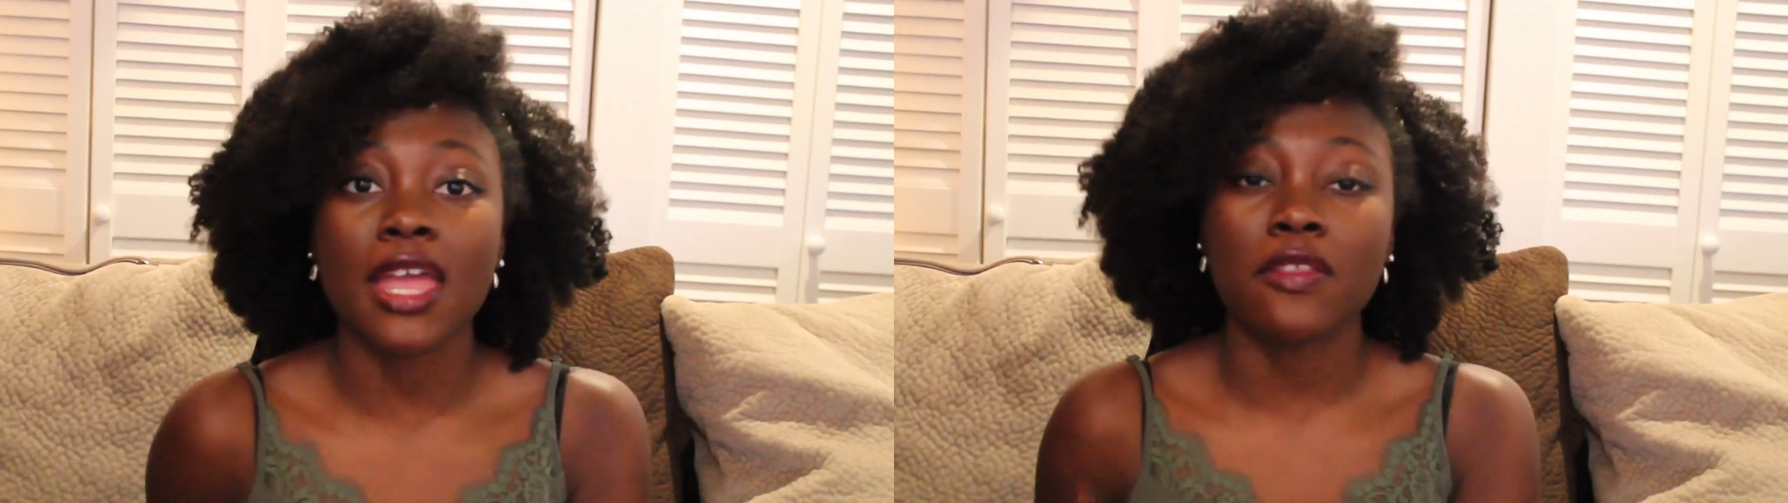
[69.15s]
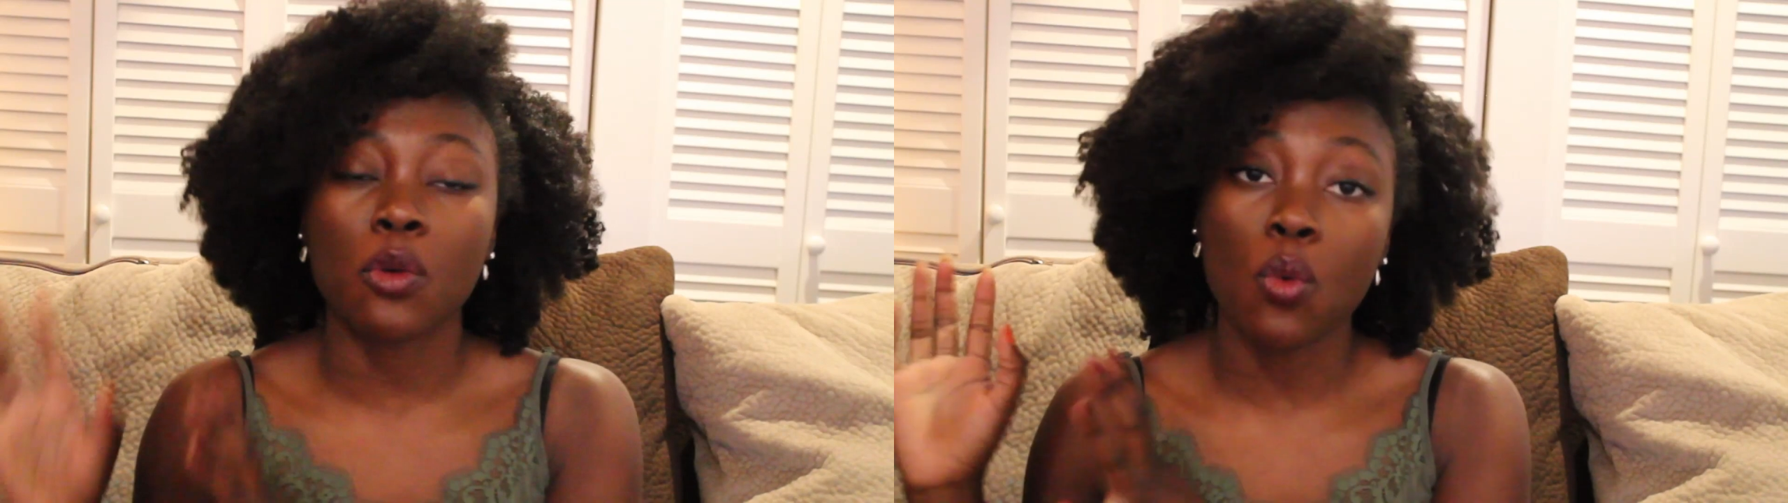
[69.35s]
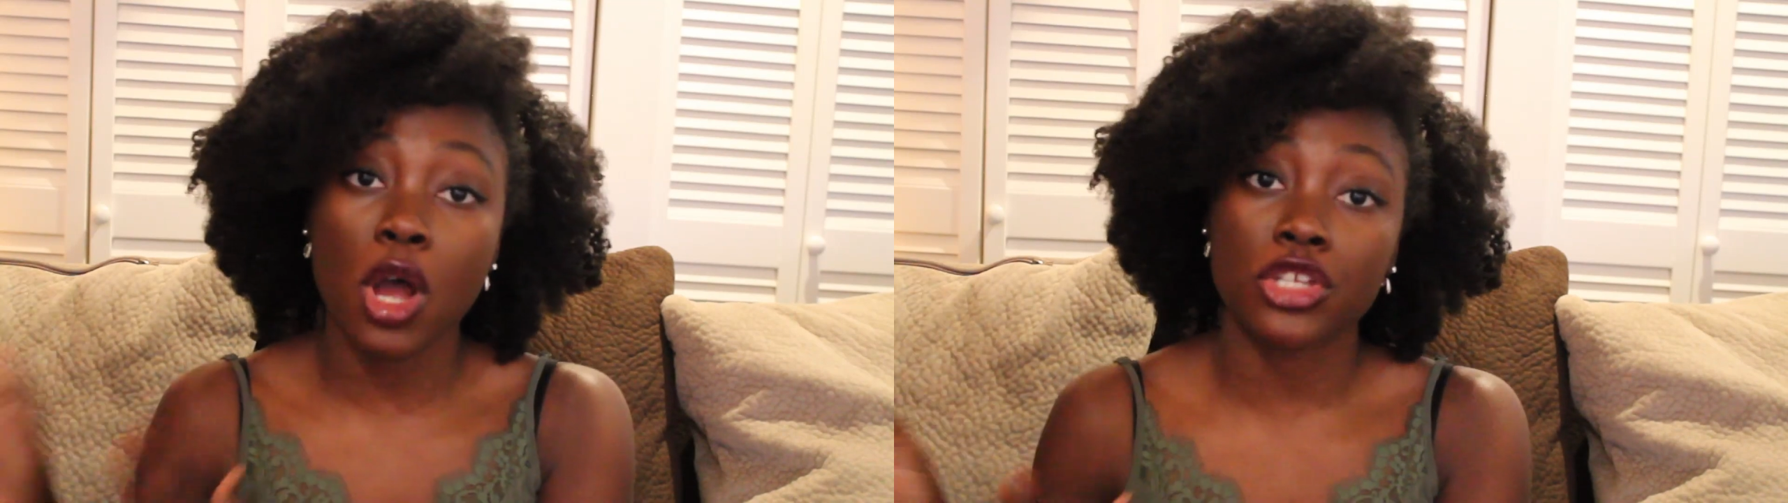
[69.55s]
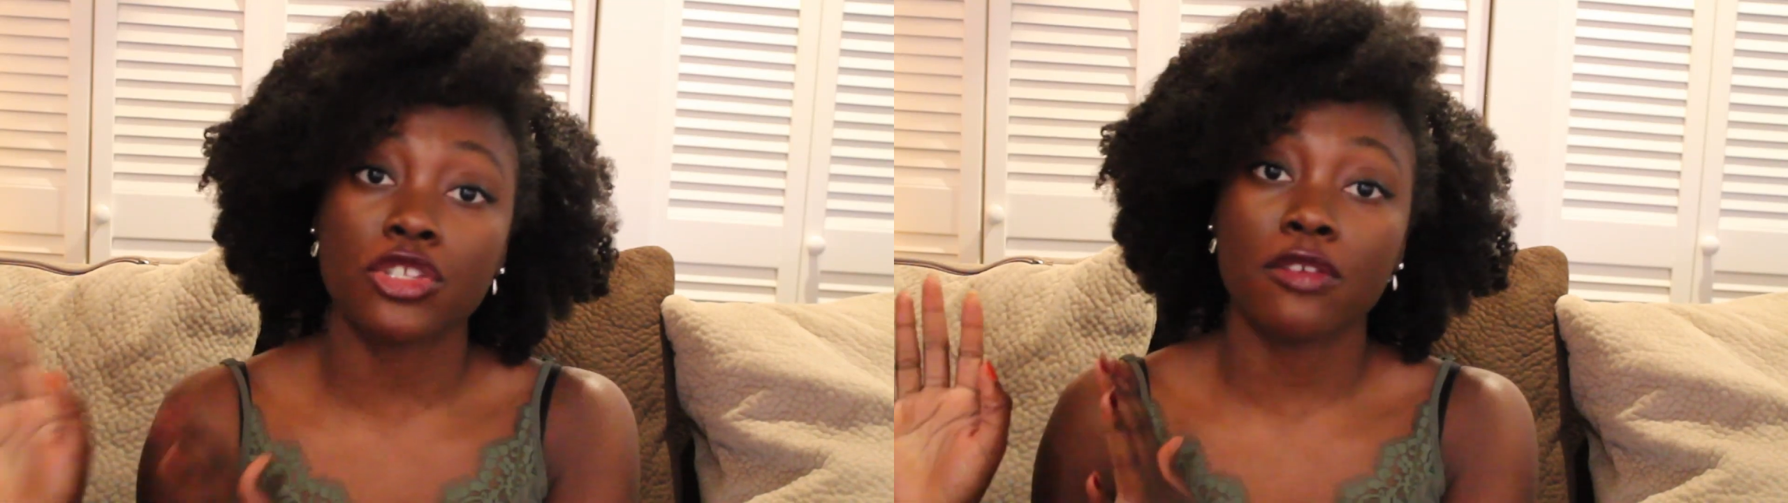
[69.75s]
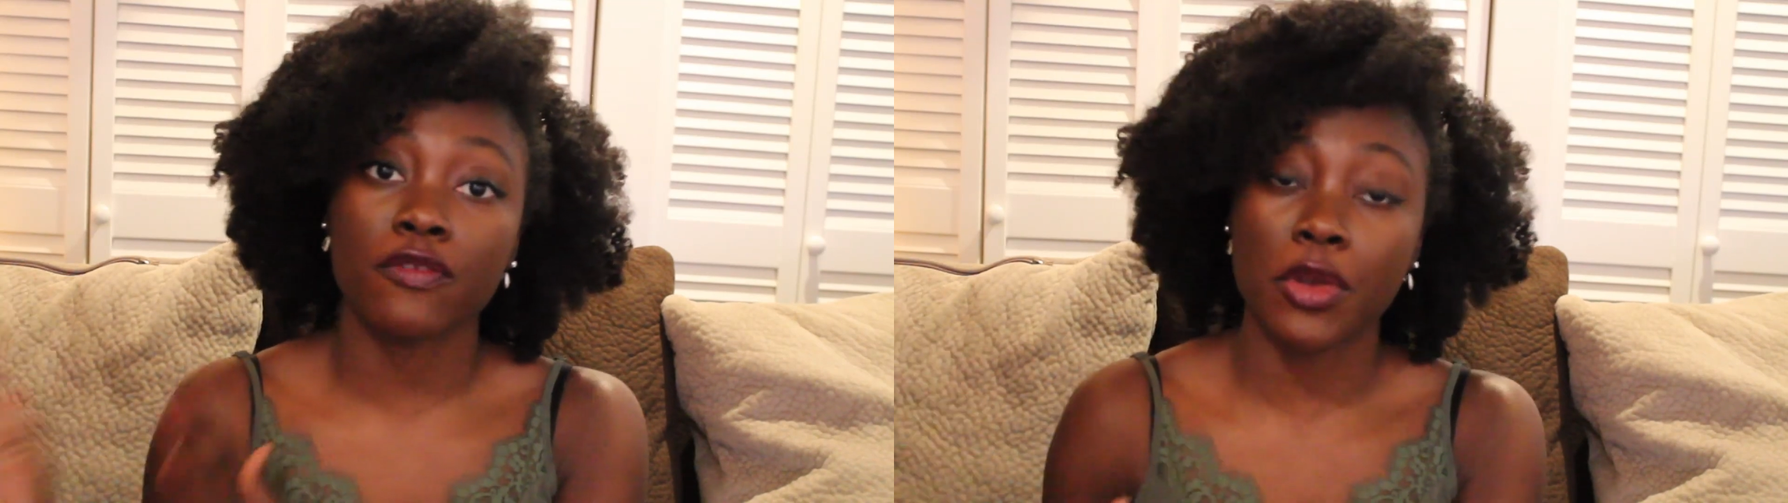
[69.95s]
and then wash
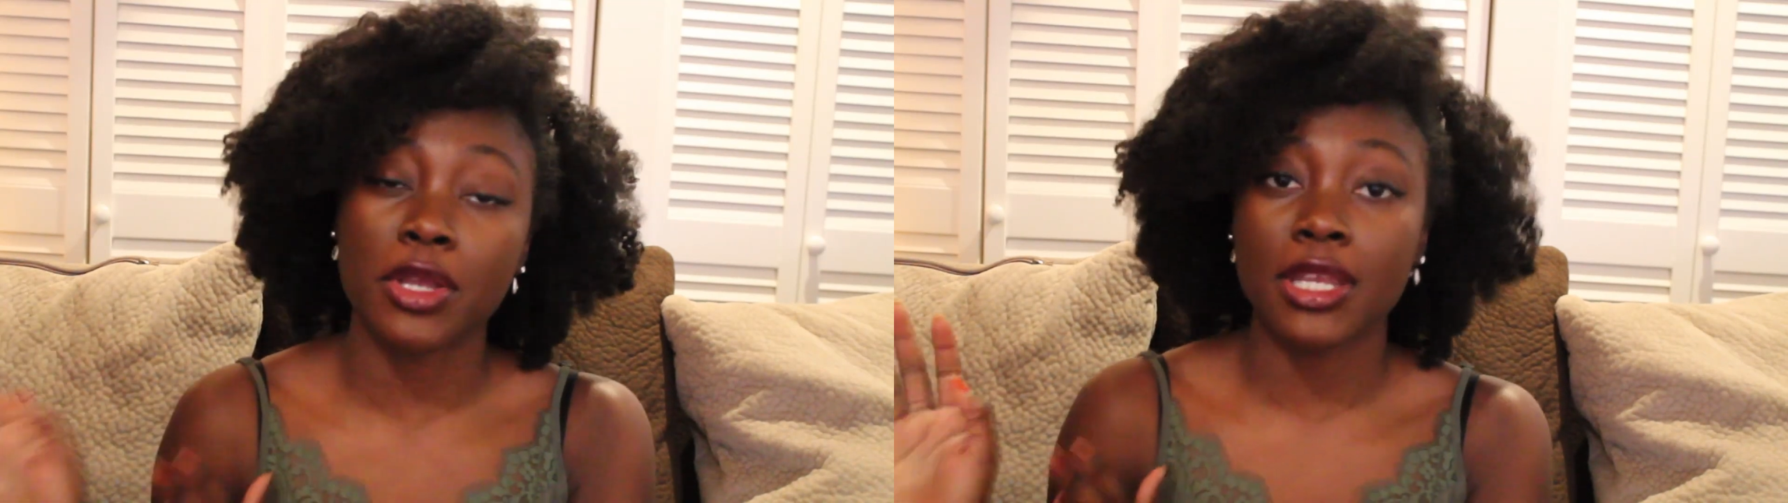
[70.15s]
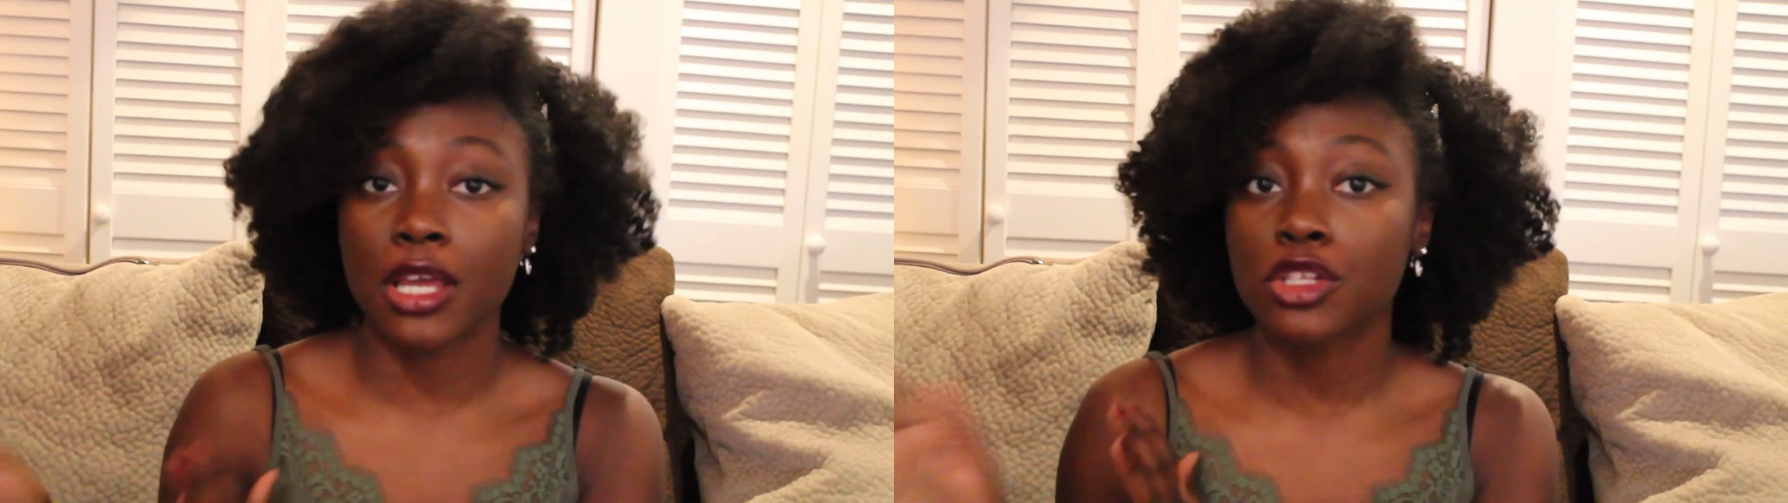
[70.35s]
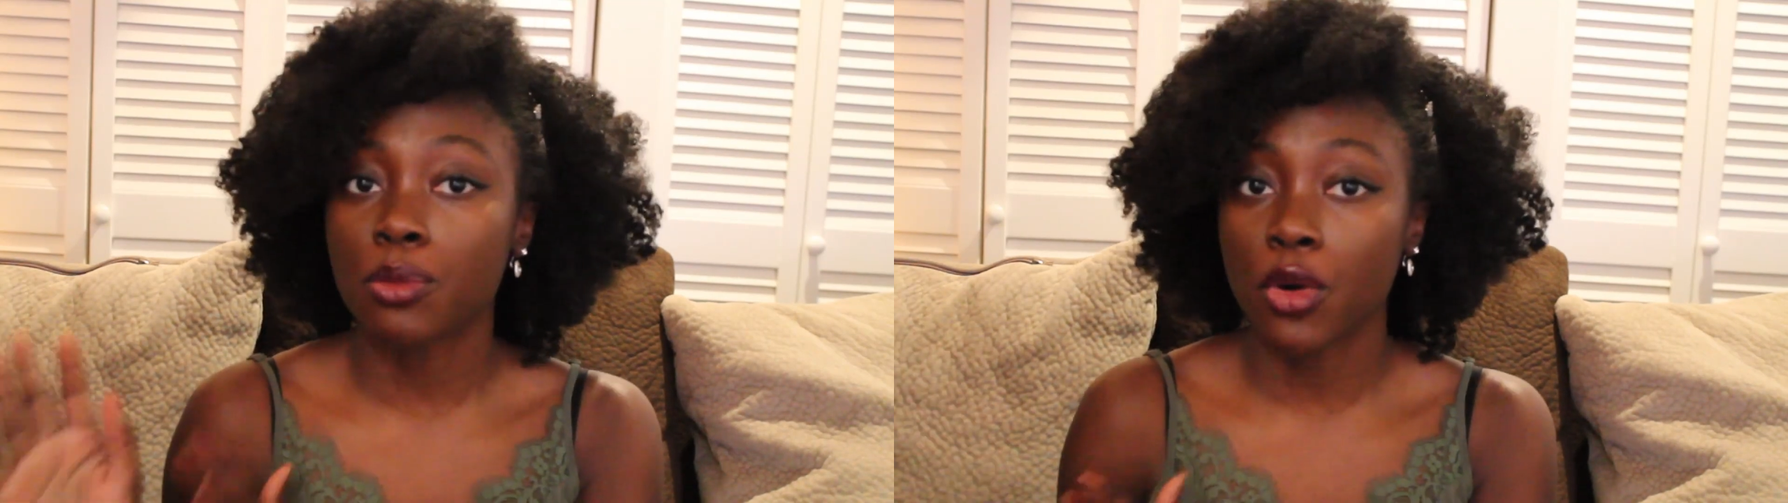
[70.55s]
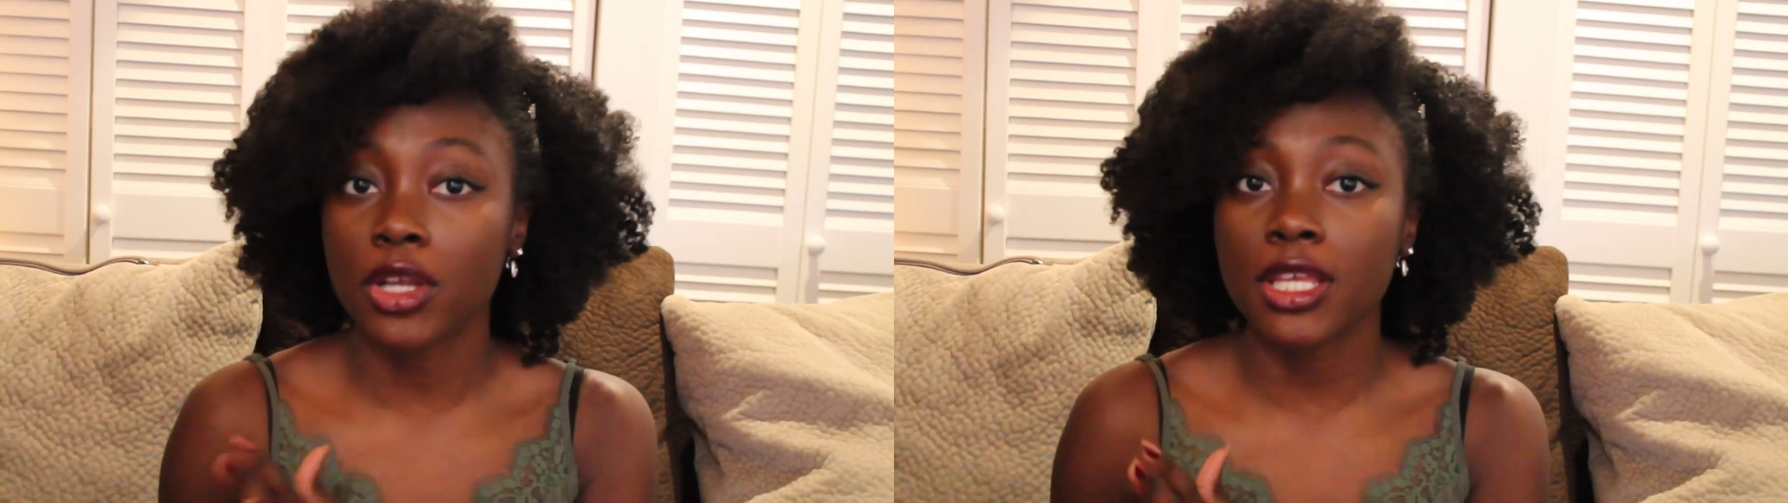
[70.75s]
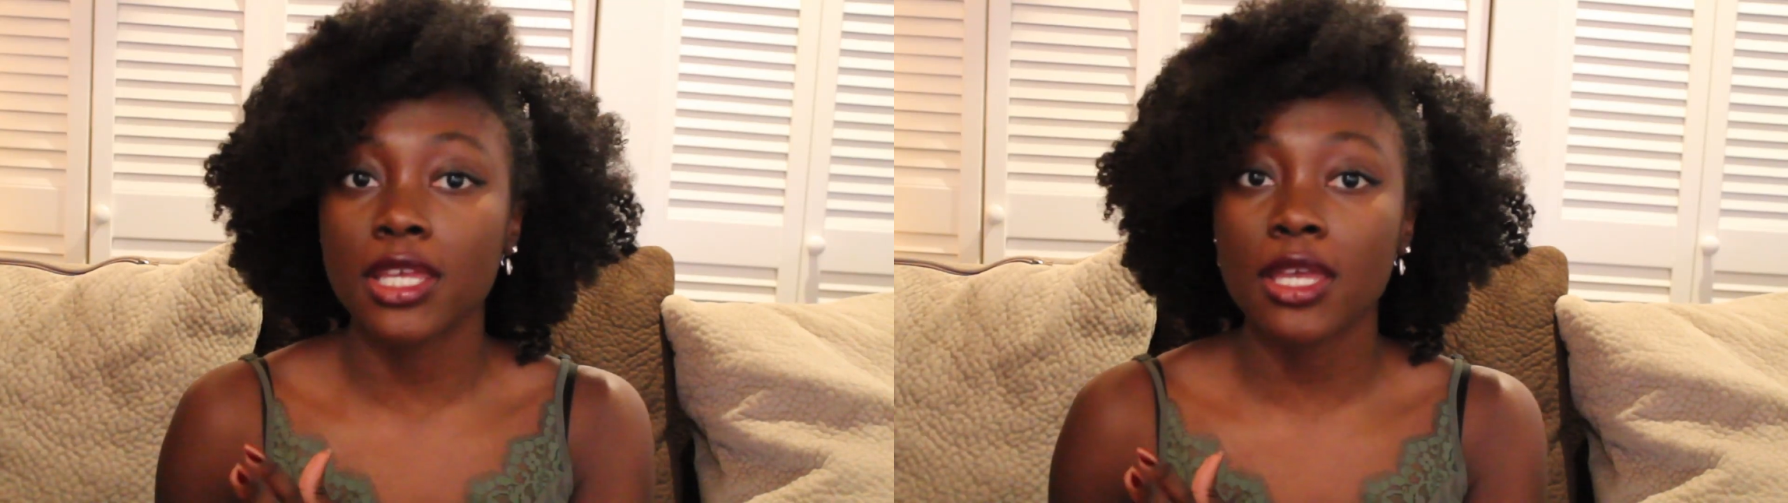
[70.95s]
it the very next
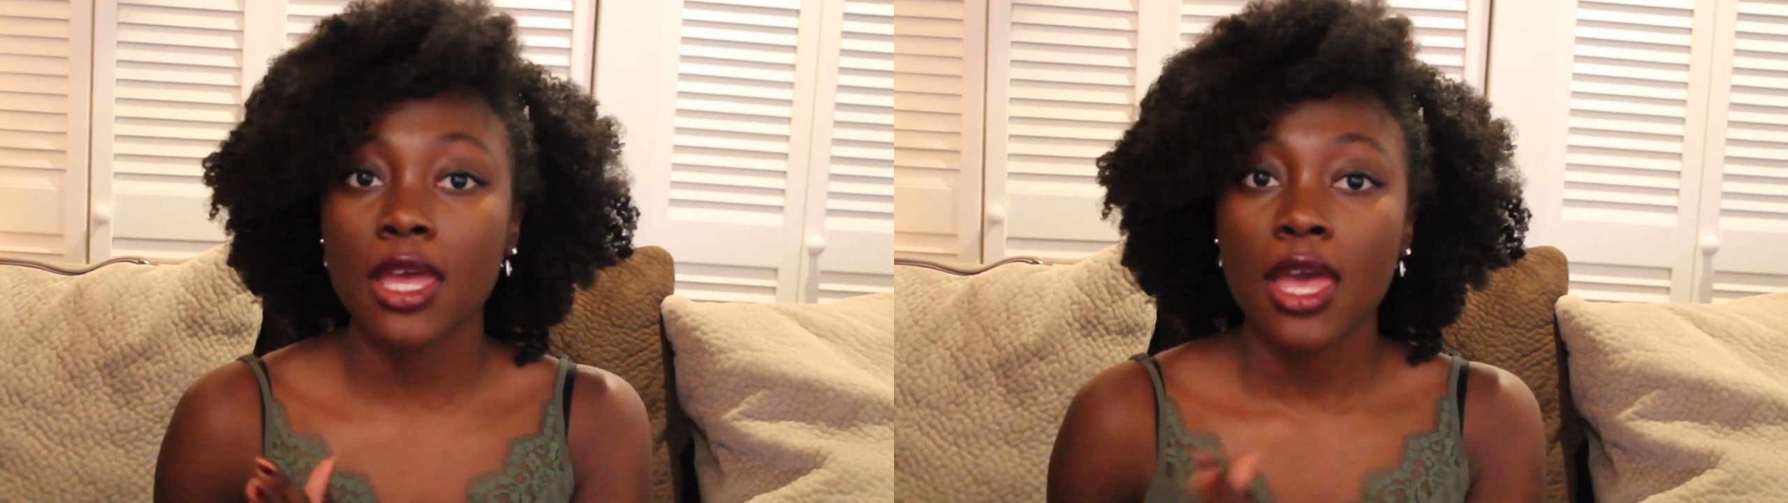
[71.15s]
morning.